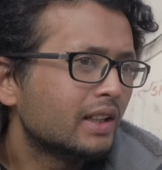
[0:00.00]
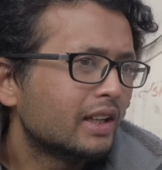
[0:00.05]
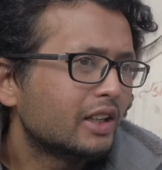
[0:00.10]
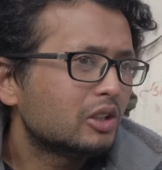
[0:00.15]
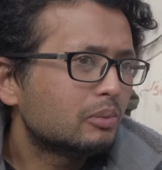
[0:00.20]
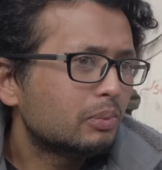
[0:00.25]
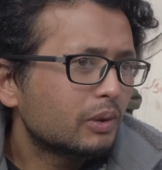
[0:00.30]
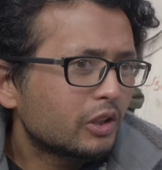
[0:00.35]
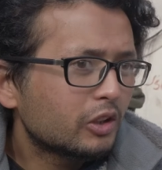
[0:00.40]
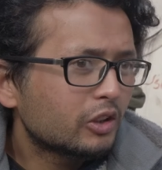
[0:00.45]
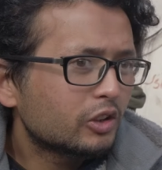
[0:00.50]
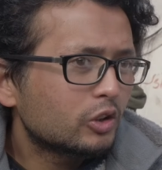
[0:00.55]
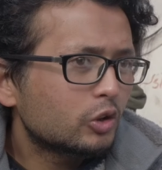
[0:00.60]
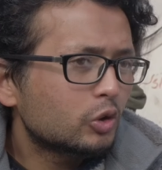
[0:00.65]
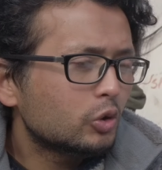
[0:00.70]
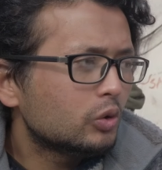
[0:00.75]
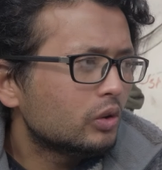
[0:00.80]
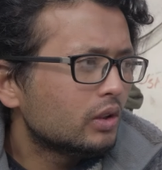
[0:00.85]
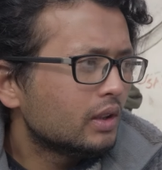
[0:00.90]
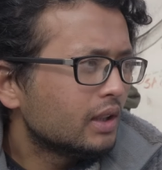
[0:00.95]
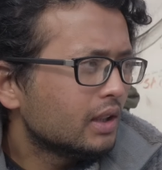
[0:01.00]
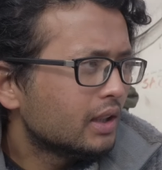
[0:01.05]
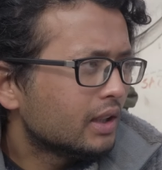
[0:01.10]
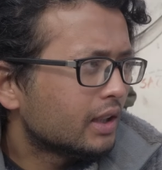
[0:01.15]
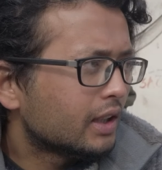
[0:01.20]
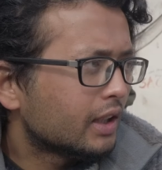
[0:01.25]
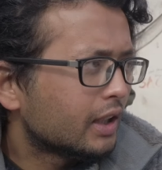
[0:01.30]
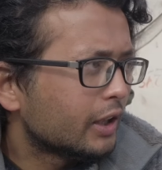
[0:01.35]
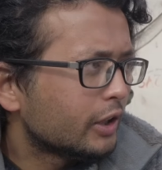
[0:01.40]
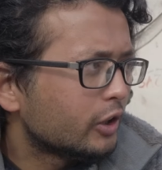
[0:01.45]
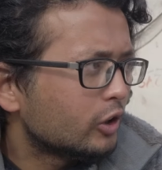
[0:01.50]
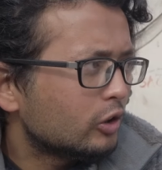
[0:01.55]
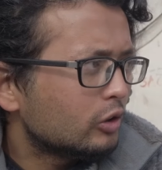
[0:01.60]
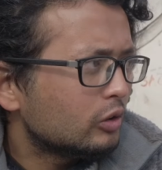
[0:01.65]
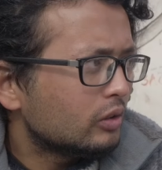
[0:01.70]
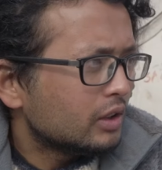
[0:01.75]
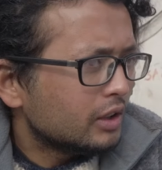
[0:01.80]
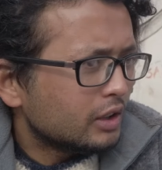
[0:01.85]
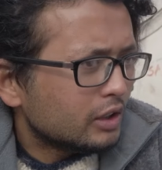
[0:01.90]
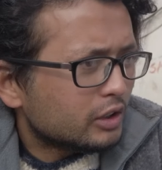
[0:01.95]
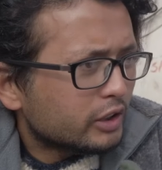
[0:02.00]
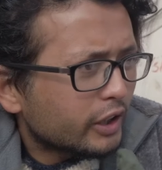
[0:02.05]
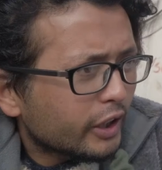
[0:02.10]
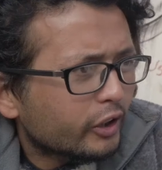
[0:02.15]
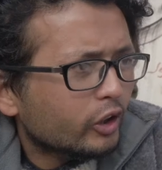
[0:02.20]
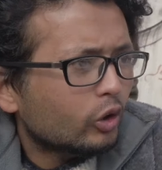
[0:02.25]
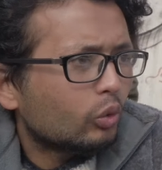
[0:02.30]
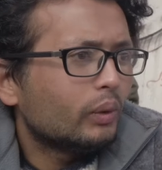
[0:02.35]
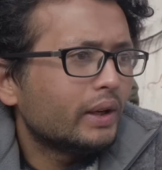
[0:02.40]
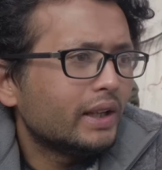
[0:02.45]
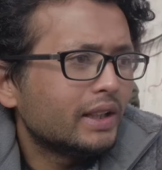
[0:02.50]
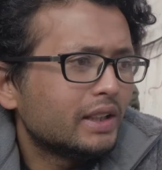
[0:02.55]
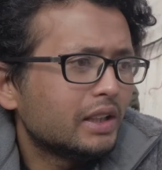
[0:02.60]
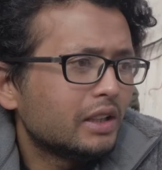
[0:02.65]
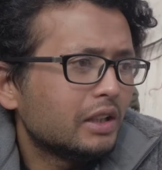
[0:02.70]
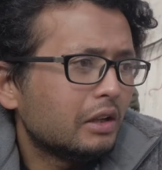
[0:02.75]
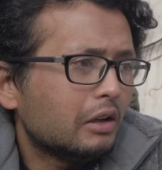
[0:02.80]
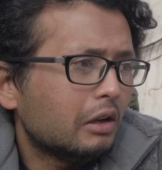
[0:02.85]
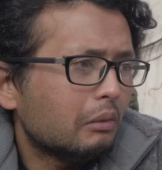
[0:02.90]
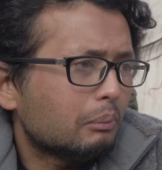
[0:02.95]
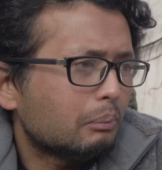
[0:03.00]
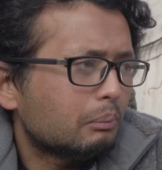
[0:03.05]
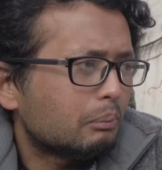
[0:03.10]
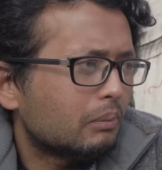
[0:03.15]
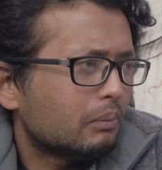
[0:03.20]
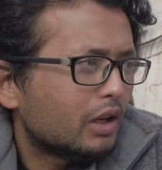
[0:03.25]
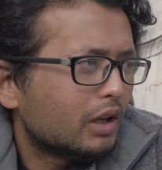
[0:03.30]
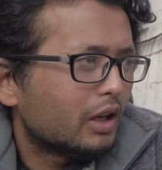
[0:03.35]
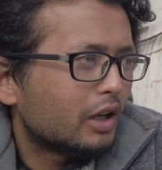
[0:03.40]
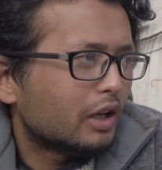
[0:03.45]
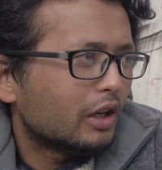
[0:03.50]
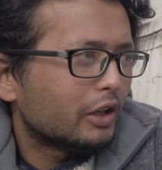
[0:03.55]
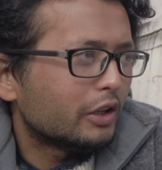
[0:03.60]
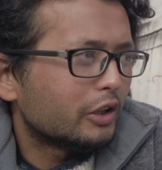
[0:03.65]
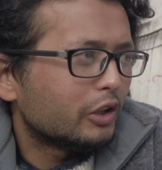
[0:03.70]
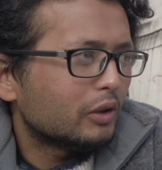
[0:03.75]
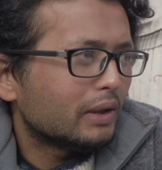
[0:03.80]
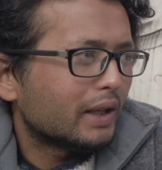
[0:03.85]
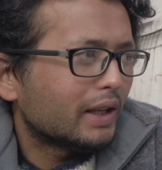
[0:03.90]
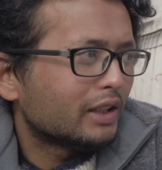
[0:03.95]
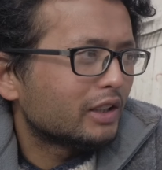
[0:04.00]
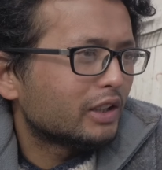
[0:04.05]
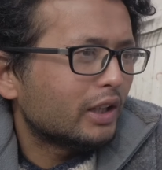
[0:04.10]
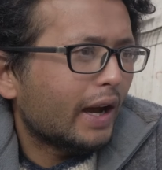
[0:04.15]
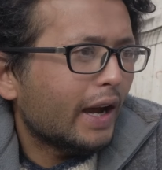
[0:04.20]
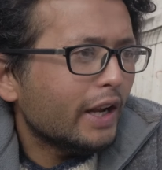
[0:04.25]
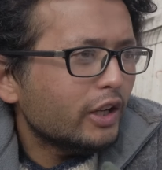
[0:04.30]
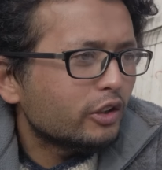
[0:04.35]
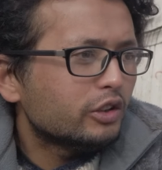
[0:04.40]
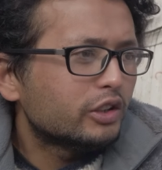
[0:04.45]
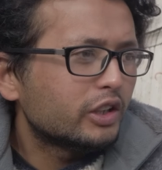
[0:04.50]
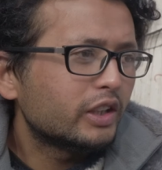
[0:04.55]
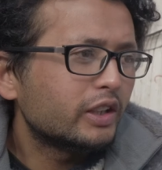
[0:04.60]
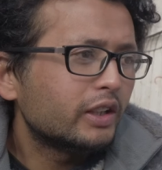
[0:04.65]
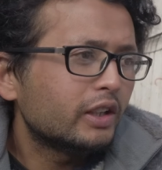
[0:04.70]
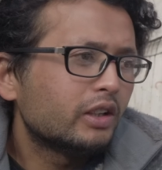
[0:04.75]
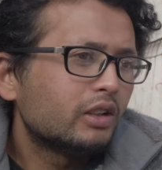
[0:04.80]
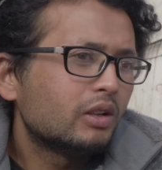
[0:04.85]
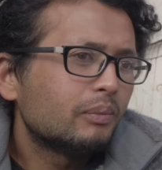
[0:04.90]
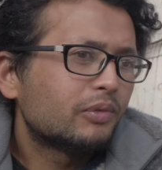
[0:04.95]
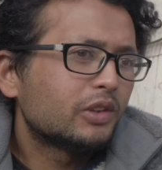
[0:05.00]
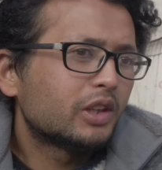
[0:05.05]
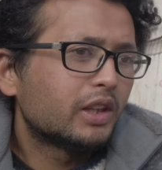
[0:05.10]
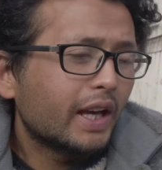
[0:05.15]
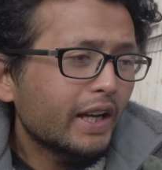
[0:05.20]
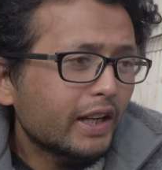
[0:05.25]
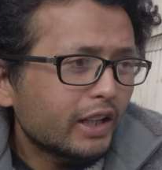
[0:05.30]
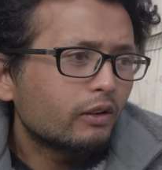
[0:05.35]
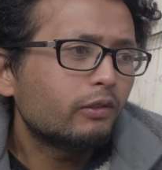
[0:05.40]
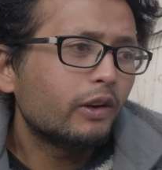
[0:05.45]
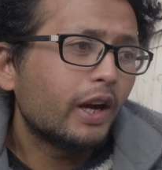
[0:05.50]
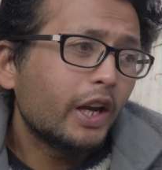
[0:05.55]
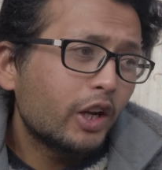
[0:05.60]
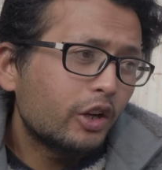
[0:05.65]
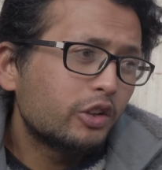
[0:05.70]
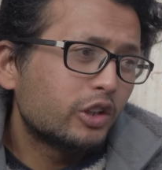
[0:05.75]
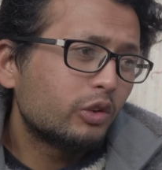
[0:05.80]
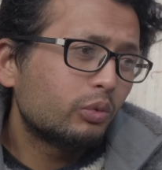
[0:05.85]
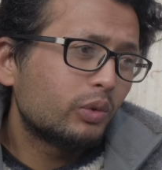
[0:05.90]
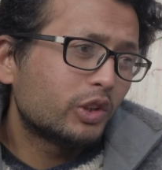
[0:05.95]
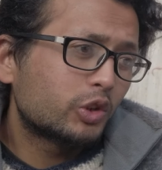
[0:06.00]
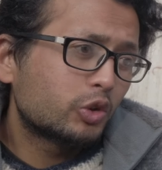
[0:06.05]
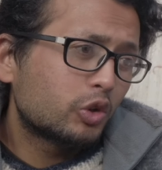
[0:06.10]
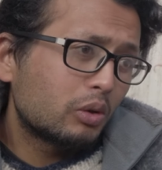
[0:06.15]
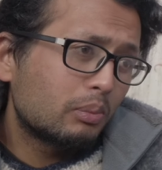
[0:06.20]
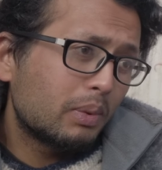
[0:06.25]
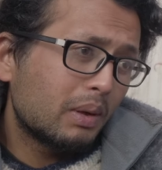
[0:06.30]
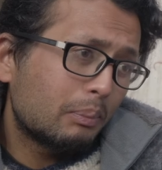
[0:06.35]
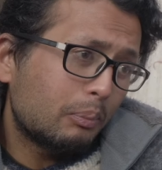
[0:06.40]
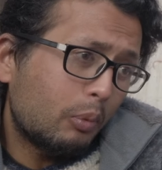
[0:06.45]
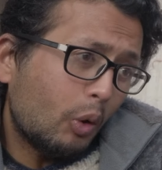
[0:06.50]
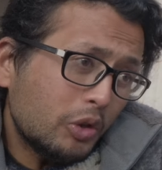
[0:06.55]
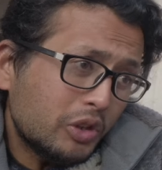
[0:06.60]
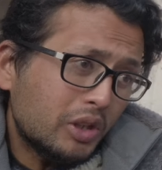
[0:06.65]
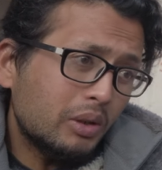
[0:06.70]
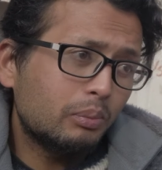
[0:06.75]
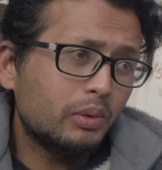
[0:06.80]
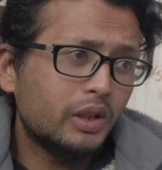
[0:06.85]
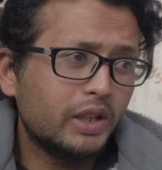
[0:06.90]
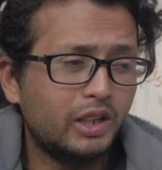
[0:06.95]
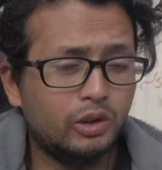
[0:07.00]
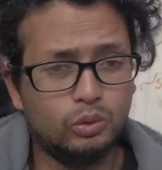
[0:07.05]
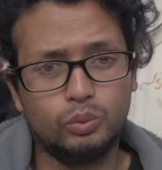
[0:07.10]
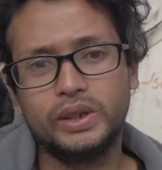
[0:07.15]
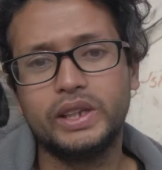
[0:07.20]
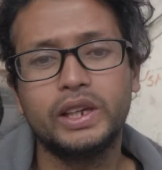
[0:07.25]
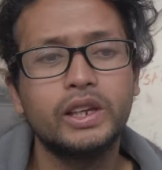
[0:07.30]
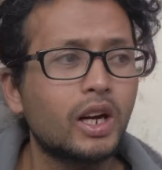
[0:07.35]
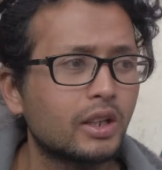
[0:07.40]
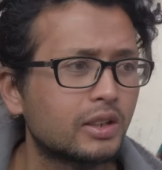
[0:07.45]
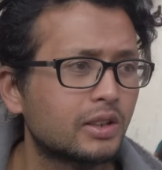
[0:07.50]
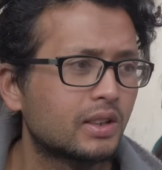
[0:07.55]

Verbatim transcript: It's because to uh, you know take away the uh, you know like the energy, negative energy which could be possibly within